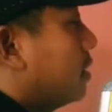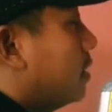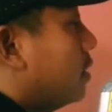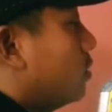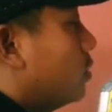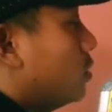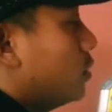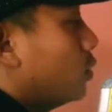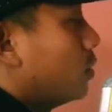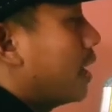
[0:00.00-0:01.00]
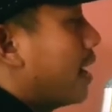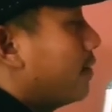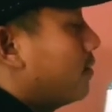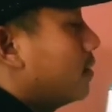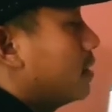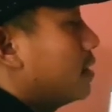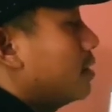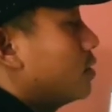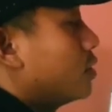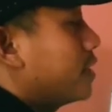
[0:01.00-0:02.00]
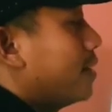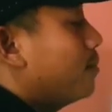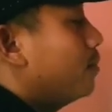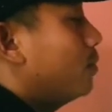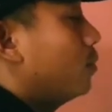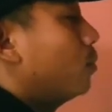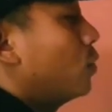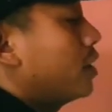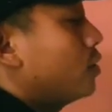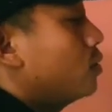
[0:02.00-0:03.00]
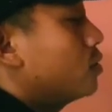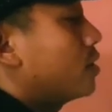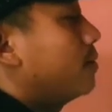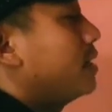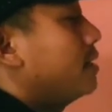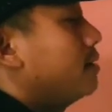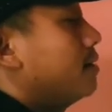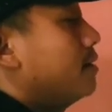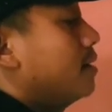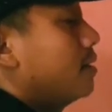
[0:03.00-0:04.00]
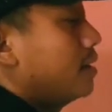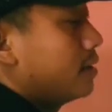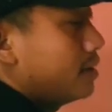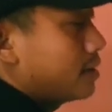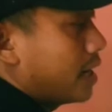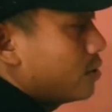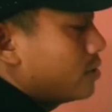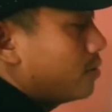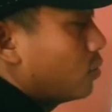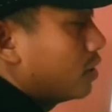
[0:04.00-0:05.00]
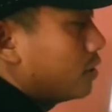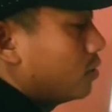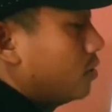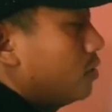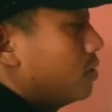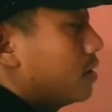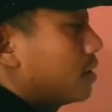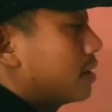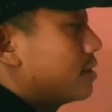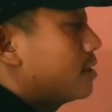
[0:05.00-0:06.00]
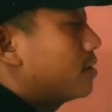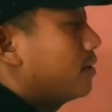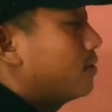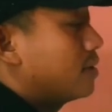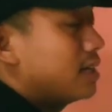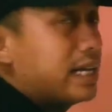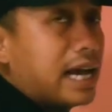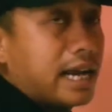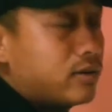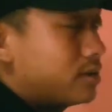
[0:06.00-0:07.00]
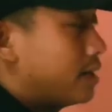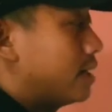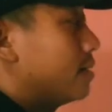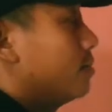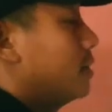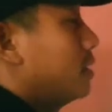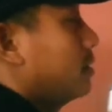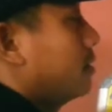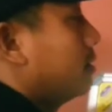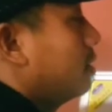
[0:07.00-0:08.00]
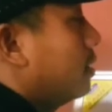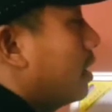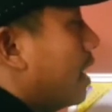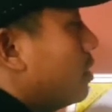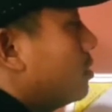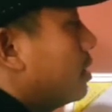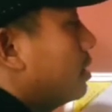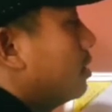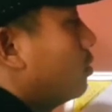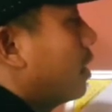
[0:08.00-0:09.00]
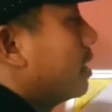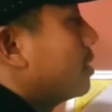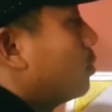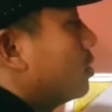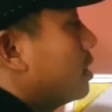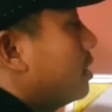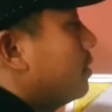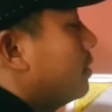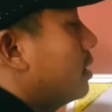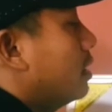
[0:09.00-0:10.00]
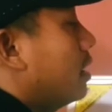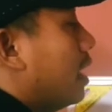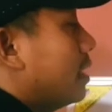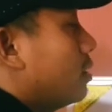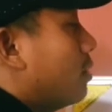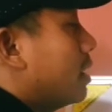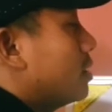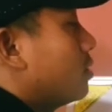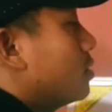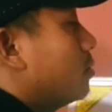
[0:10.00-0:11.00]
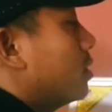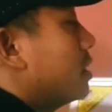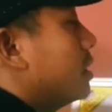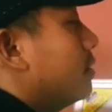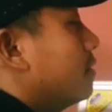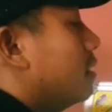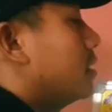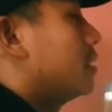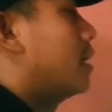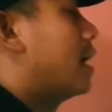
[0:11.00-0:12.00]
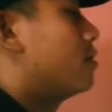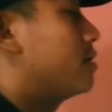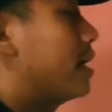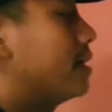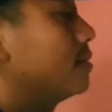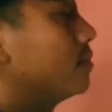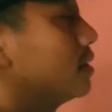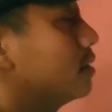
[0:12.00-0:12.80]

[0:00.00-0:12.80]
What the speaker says: you will have same molecules of the this hydrogen molecule consists of only hydrogen atom. Hydrogen, one is positive, other one is also positive. Hydrogen atom.